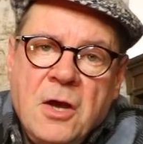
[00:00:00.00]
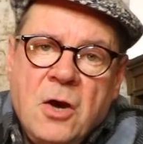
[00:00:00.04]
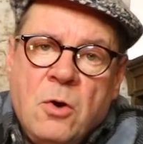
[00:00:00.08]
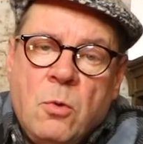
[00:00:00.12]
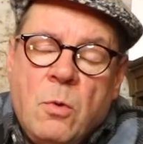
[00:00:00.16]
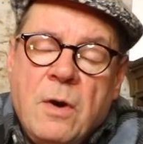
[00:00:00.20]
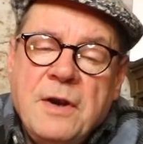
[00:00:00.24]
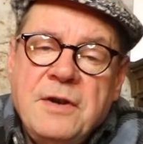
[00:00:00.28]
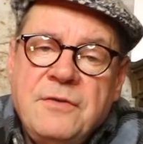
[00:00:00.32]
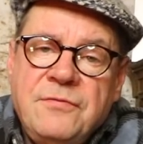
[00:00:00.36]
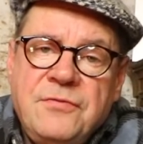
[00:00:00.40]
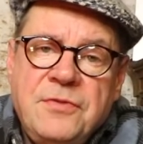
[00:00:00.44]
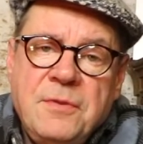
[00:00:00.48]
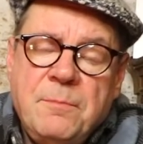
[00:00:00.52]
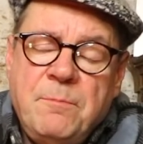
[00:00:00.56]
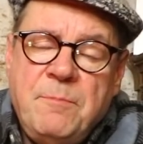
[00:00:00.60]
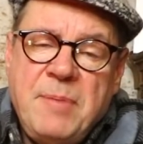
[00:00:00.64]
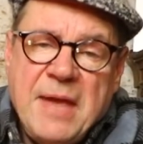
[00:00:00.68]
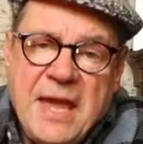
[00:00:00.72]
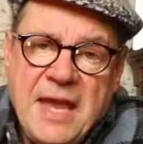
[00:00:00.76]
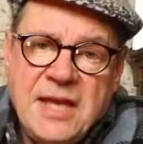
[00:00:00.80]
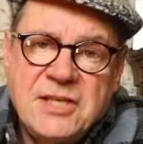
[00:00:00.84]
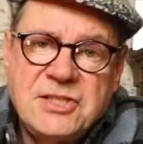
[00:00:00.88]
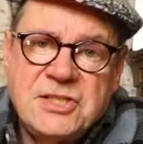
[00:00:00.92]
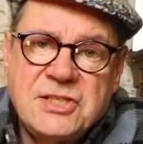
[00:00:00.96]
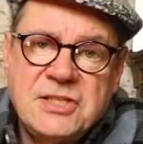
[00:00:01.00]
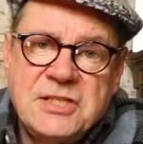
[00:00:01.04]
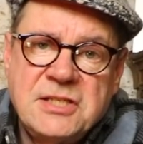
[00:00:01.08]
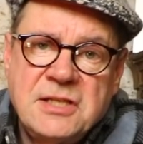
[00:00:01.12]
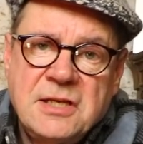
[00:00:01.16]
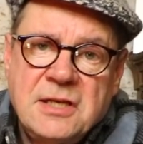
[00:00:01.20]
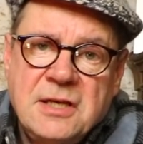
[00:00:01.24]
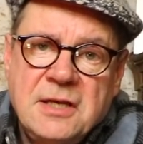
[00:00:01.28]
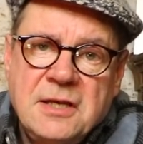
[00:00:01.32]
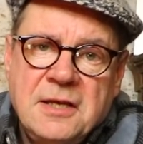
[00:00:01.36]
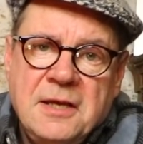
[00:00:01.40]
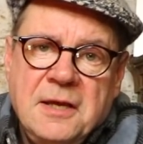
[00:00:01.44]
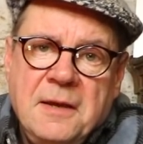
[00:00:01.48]
one of the best
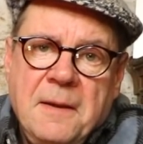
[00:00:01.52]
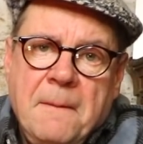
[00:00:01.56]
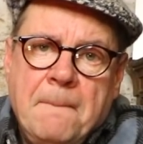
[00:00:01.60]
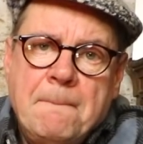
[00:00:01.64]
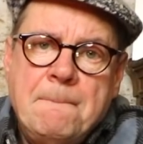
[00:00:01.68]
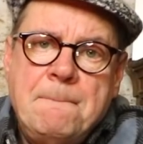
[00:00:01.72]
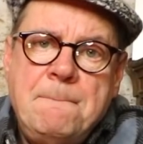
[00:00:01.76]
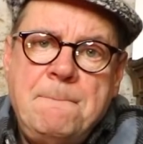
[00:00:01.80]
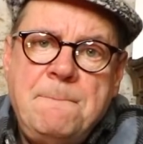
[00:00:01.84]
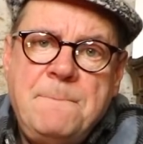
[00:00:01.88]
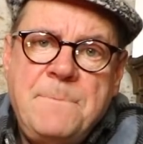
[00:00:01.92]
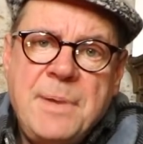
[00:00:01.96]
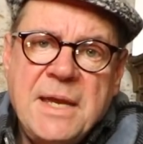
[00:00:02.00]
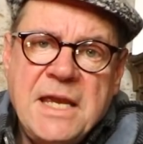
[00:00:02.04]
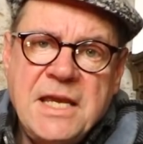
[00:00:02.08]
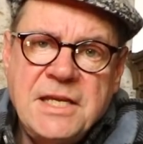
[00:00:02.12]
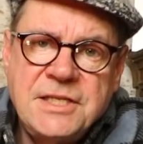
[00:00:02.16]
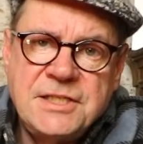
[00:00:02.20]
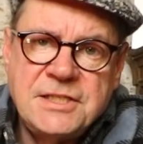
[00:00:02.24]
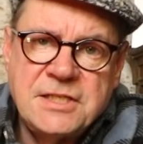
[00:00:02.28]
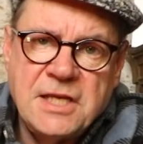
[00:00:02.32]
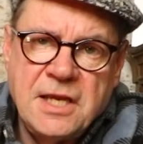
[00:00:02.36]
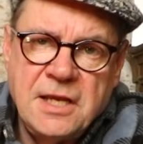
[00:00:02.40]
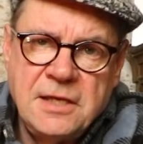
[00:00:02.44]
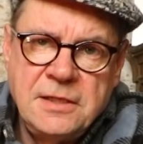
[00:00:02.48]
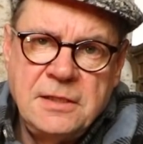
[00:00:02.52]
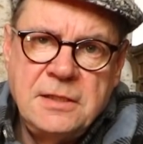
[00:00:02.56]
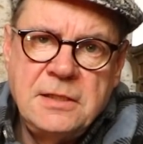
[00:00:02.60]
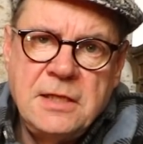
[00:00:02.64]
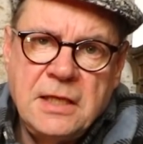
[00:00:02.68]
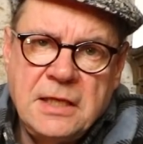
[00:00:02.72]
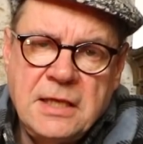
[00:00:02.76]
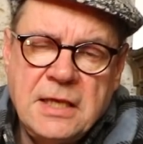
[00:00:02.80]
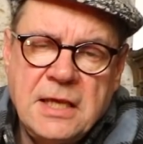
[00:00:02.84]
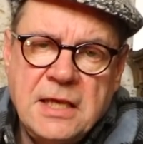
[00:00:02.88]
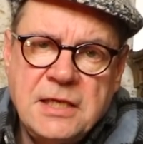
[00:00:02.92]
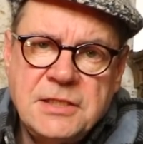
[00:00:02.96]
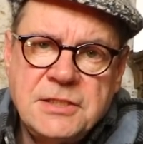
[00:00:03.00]
base
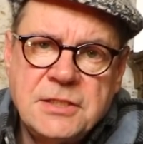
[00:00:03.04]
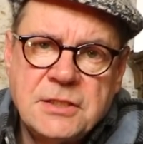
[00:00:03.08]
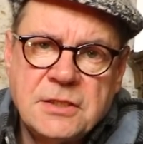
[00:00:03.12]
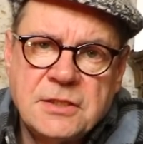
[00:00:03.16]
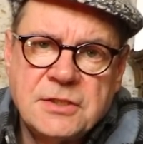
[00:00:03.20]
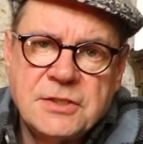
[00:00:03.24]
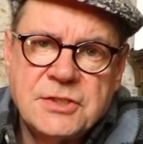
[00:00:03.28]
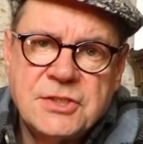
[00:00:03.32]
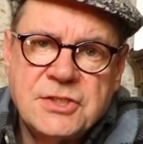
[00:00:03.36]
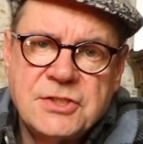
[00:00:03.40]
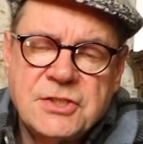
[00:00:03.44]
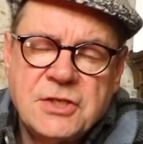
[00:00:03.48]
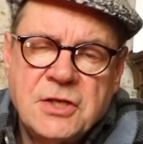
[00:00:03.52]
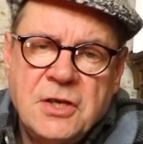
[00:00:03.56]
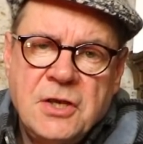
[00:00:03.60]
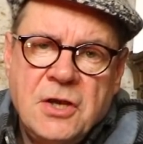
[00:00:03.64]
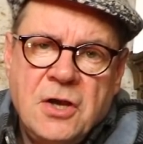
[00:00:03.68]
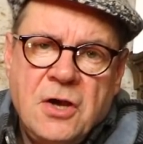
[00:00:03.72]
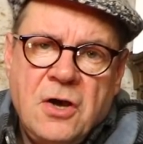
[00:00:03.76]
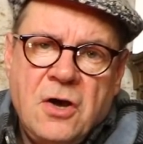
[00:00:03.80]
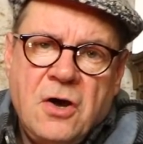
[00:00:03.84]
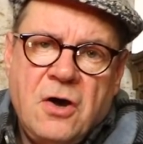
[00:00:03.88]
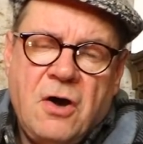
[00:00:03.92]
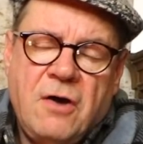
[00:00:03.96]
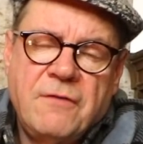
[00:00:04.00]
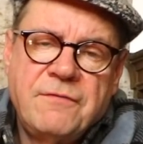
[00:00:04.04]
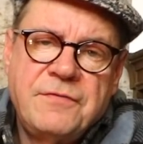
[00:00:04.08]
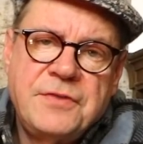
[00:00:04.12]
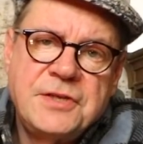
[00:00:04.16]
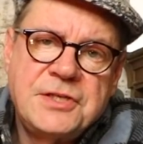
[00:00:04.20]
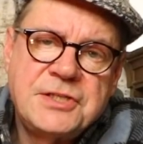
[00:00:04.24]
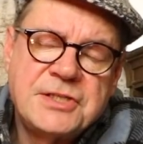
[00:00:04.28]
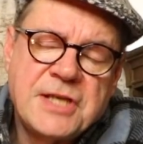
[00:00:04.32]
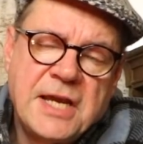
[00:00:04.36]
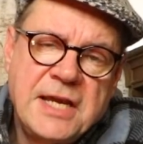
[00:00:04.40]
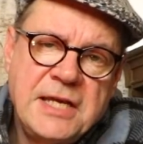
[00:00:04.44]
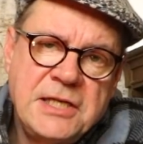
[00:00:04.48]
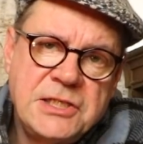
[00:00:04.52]
indicators of the
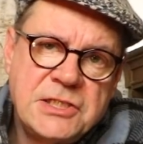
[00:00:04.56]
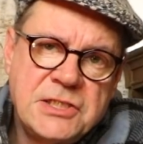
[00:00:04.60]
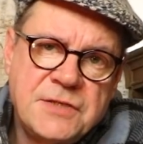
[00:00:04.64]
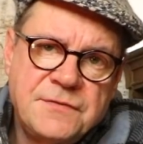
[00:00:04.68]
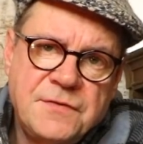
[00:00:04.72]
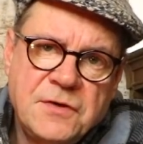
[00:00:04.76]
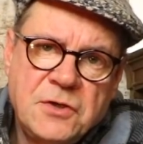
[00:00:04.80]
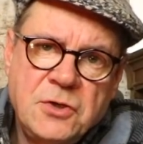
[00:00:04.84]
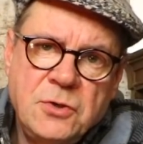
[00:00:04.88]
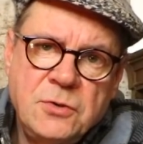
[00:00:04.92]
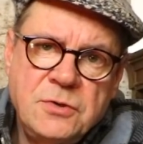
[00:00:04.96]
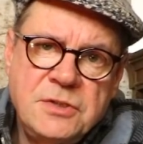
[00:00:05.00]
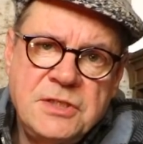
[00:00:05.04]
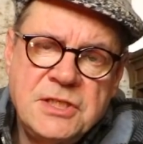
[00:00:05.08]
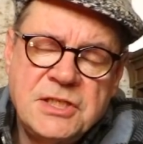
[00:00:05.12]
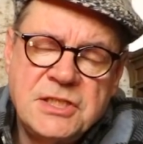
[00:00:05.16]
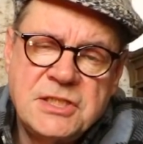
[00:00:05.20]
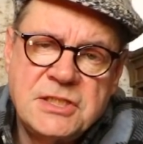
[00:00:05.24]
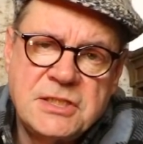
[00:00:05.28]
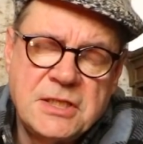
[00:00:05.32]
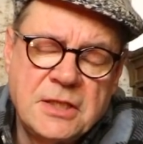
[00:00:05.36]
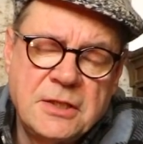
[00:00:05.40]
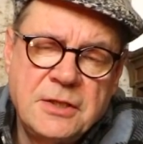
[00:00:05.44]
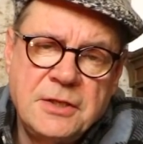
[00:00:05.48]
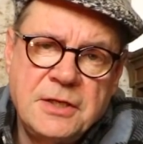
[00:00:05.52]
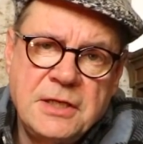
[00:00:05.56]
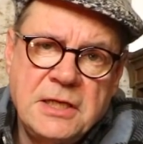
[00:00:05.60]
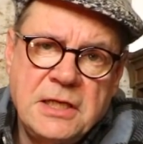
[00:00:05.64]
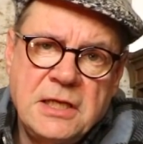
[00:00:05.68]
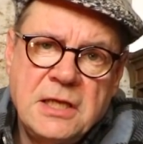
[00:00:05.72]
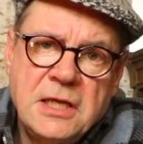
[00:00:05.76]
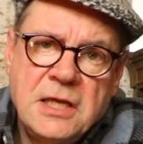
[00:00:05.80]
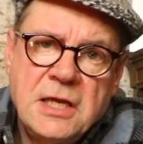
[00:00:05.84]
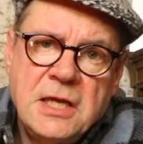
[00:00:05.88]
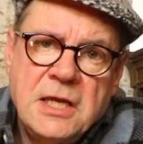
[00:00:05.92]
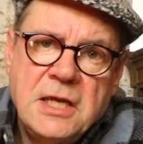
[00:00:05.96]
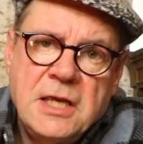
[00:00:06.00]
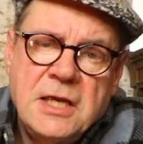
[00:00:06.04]
signs of a good
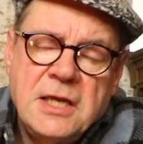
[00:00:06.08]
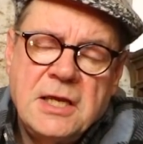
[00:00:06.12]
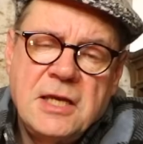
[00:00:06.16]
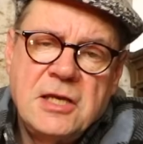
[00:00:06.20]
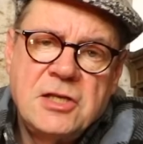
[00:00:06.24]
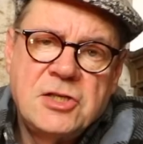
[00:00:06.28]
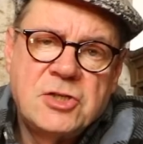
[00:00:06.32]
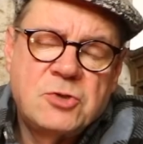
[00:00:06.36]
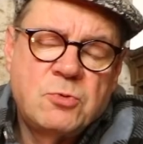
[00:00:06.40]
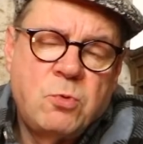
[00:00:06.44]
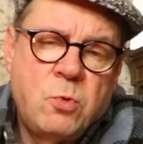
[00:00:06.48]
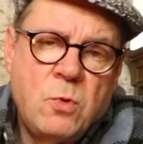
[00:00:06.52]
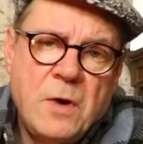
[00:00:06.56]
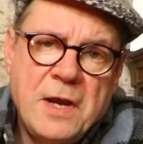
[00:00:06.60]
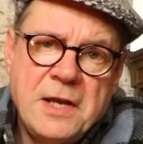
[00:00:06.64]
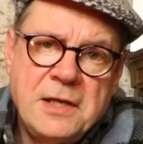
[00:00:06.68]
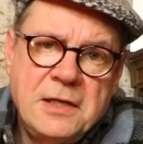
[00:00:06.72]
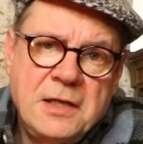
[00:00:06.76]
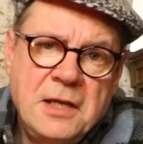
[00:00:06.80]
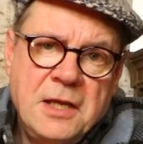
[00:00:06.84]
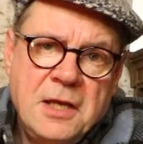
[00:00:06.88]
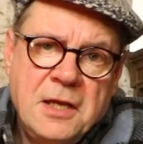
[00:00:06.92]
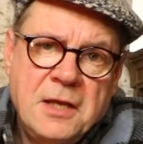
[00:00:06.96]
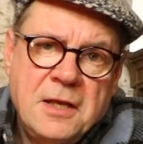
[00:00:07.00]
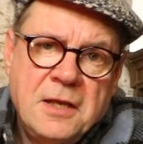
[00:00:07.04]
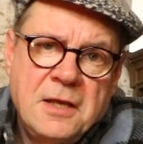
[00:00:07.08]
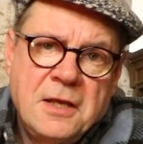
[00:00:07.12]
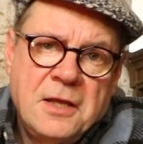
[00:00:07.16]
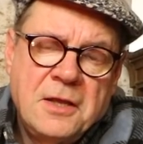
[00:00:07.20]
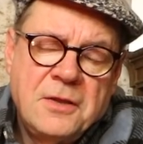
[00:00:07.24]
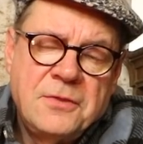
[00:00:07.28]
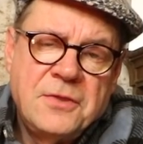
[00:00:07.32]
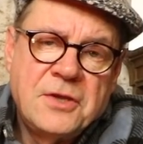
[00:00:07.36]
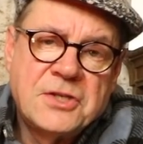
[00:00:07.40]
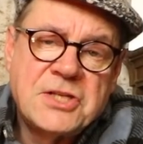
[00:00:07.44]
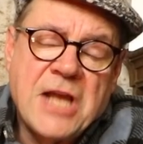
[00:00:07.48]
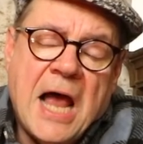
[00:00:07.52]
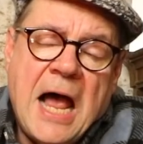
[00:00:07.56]
distillery is when
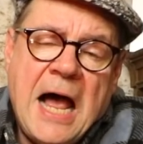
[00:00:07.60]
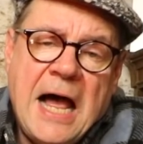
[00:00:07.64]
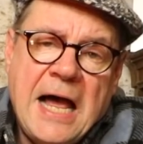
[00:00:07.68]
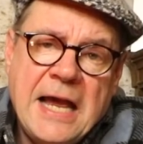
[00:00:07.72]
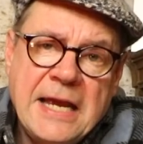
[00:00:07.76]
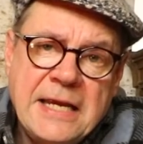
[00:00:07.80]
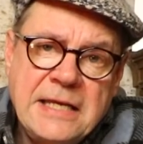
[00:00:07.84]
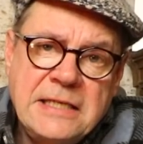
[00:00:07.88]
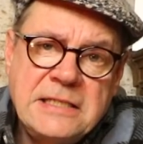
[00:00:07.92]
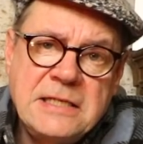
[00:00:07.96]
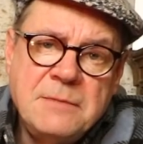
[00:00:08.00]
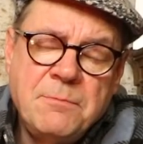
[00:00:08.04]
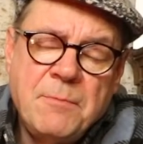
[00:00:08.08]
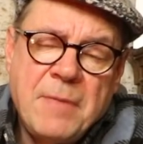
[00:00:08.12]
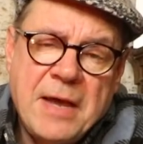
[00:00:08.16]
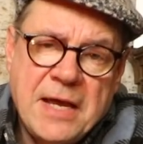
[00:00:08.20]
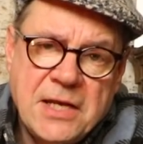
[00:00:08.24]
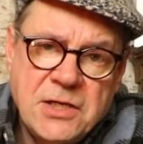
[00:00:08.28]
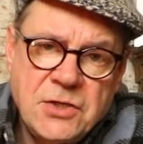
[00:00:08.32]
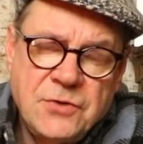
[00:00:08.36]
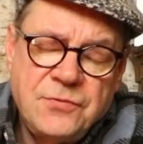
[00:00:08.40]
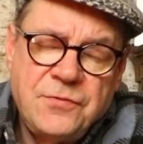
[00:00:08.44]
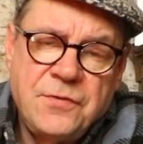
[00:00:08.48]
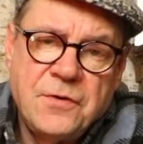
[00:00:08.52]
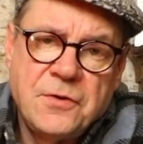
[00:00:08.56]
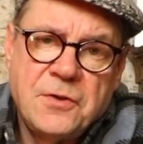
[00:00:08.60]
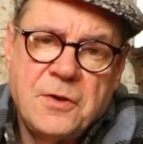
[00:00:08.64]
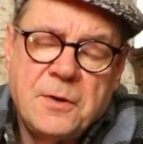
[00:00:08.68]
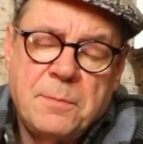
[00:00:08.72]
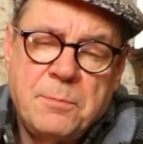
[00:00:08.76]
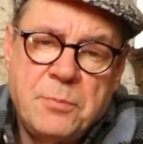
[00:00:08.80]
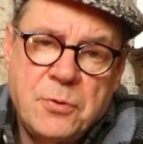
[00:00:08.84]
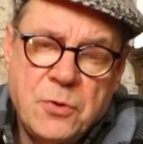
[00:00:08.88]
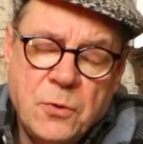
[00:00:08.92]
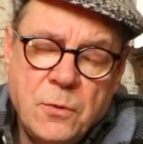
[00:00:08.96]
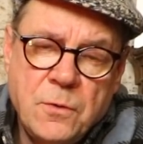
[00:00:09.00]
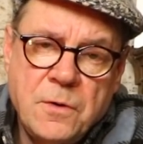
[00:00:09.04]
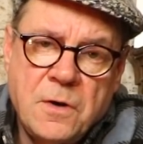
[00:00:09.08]
there's high demand for their
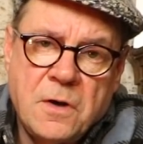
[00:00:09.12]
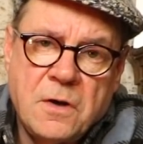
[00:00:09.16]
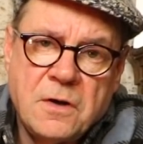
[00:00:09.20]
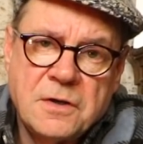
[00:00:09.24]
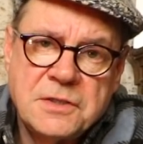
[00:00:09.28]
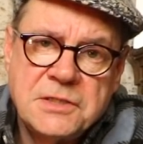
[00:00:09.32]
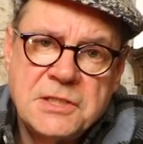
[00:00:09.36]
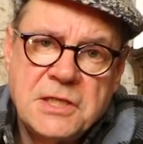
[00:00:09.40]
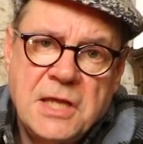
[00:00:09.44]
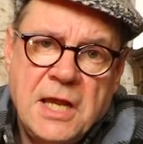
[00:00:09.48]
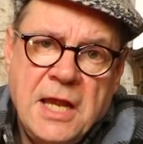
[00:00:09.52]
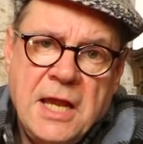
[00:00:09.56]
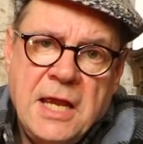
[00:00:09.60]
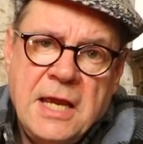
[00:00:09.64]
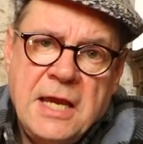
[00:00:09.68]
product,